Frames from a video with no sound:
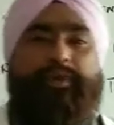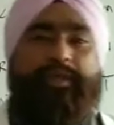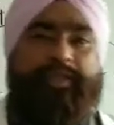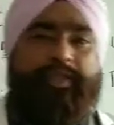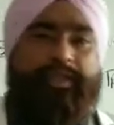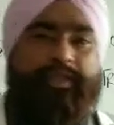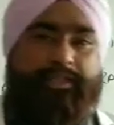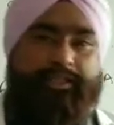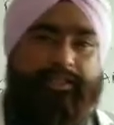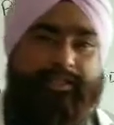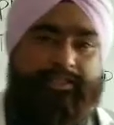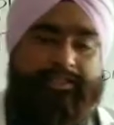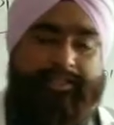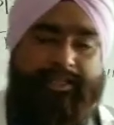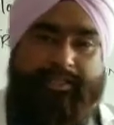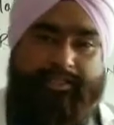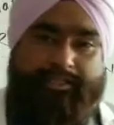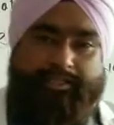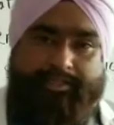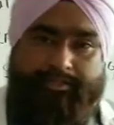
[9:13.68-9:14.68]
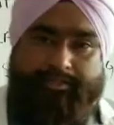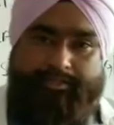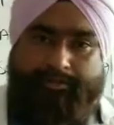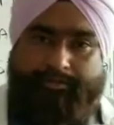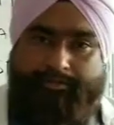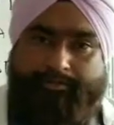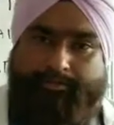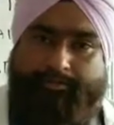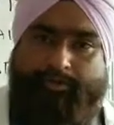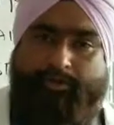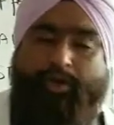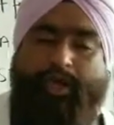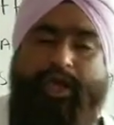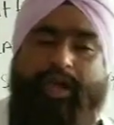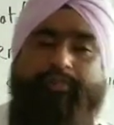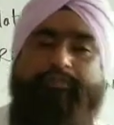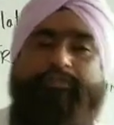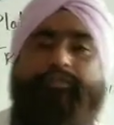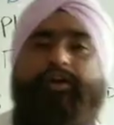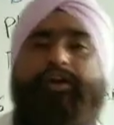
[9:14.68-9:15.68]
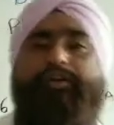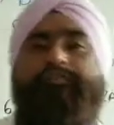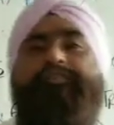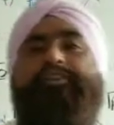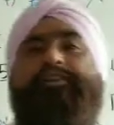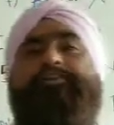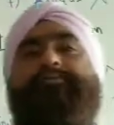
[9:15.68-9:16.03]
working in these cases. You have to have